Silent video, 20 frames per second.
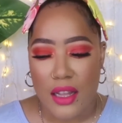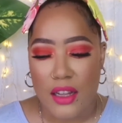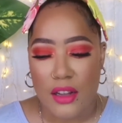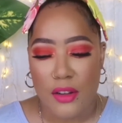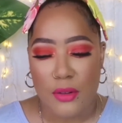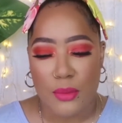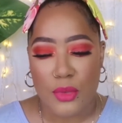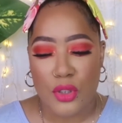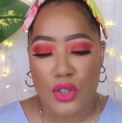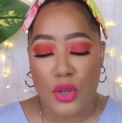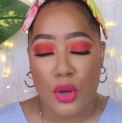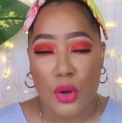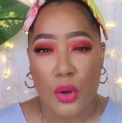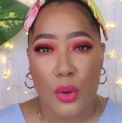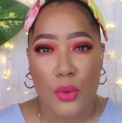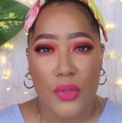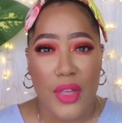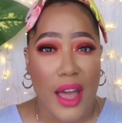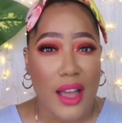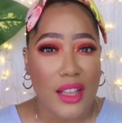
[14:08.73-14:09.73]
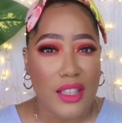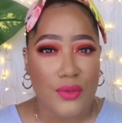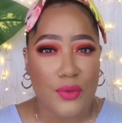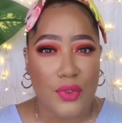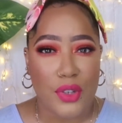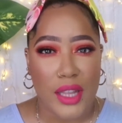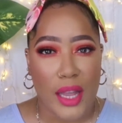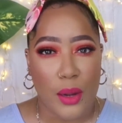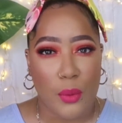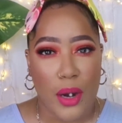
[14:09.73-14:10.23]
Um, so that is
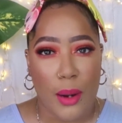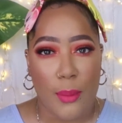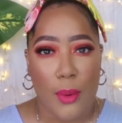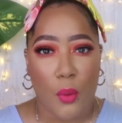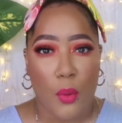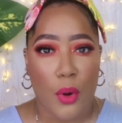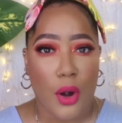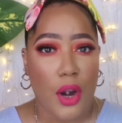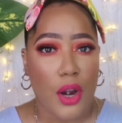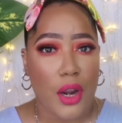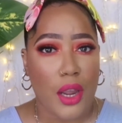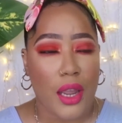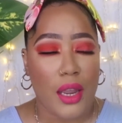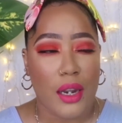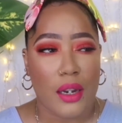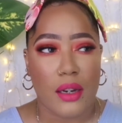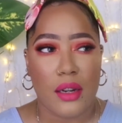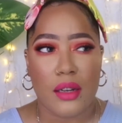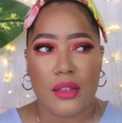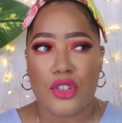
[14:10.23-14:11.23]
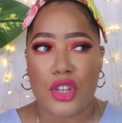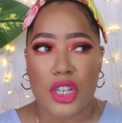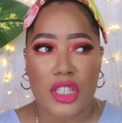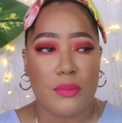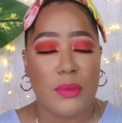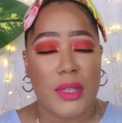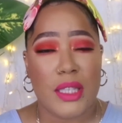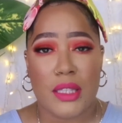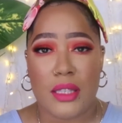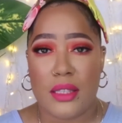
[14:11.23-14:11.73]
for like when I'm at work and trust
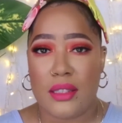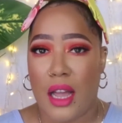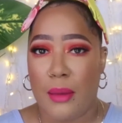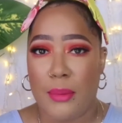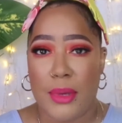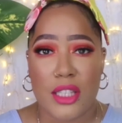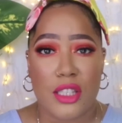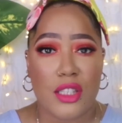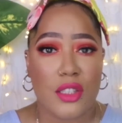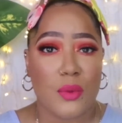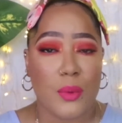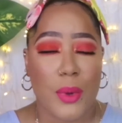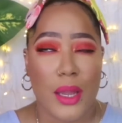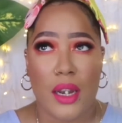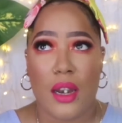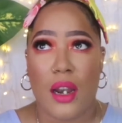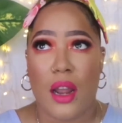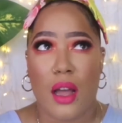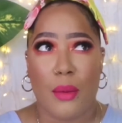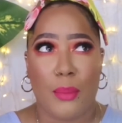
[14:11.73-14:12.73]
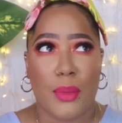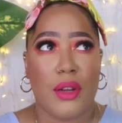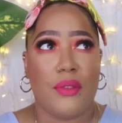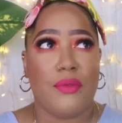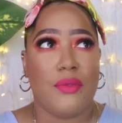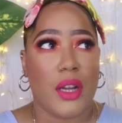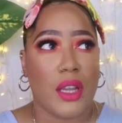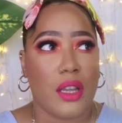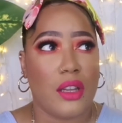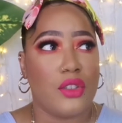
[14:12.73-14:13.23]
me sis, I'll be sweating up a
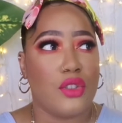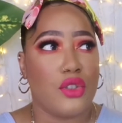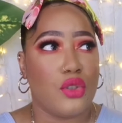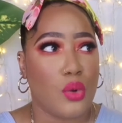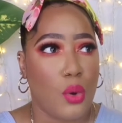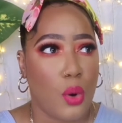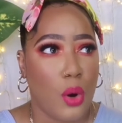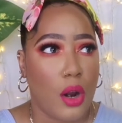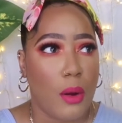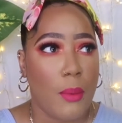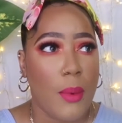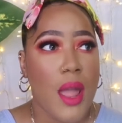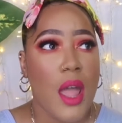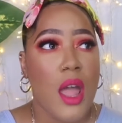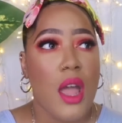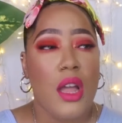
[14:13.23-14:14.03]
fucking storm.